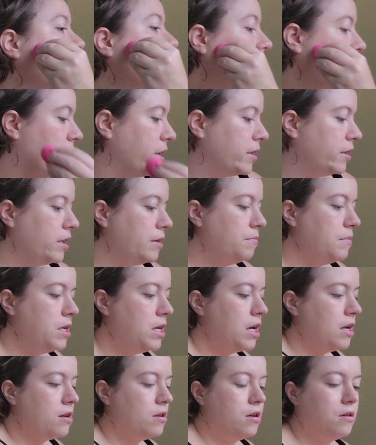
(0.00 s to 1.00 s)
Alright, let me
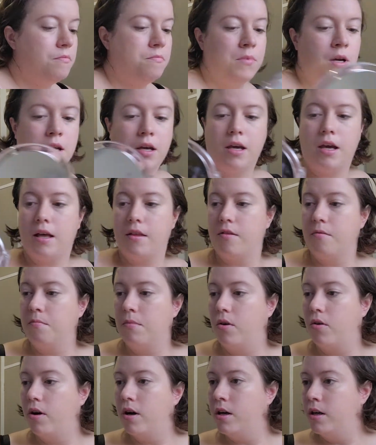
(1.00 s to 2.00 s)
get my other
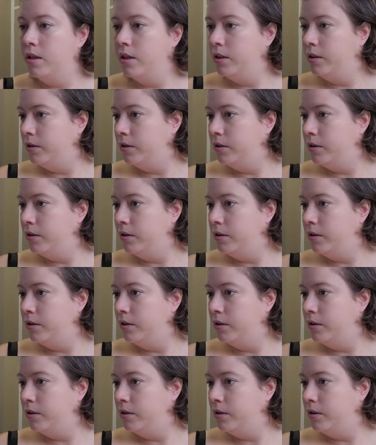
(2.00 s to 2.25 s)
mirror.